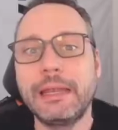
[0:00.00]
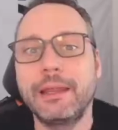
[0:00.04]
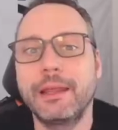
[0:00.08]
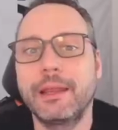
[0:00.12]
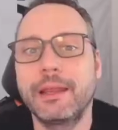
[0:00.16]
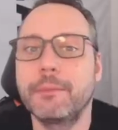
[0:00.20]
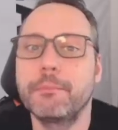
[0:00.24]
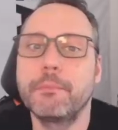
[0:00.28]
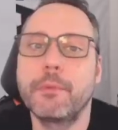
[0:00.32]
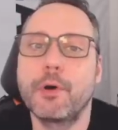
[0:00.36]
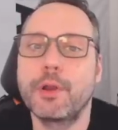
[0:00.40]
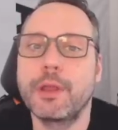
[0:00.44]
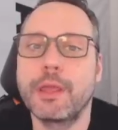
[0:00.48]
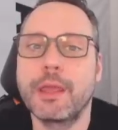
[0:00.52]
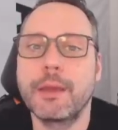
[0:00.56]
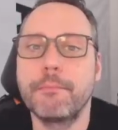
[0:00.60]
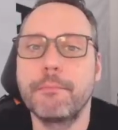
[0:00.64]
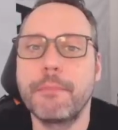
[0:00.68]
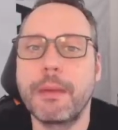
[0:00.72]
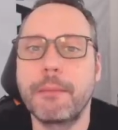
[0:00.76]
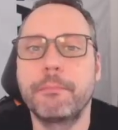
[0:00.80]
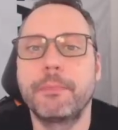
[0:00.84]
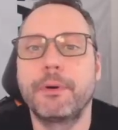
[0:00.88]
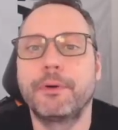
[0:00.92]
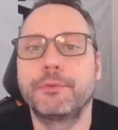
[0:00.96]
embody a
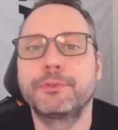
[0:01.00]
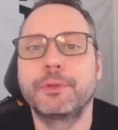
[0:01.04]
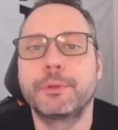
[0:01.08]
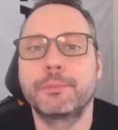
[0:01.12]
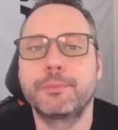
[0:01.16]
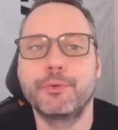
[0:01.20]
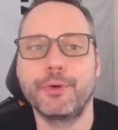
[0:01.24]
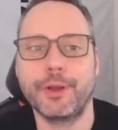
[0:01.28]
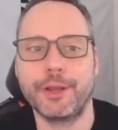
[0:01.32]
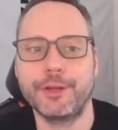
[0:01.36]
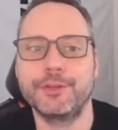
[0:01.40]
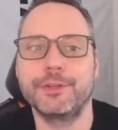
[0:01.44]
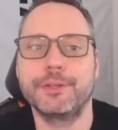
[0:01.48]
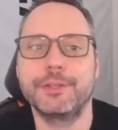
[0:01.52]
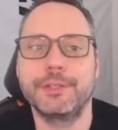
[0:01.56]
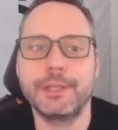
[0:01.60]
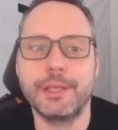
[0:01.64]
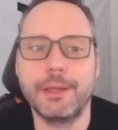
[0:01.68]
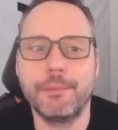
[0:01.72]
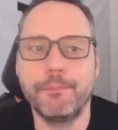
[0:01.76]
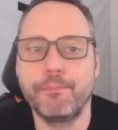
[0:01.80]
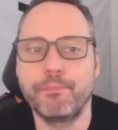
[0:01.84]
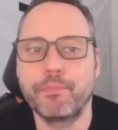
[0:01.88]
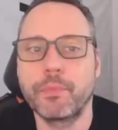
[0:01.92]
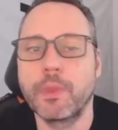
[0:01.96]
member of the operations
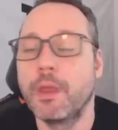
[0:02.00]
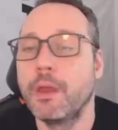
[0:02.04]
team.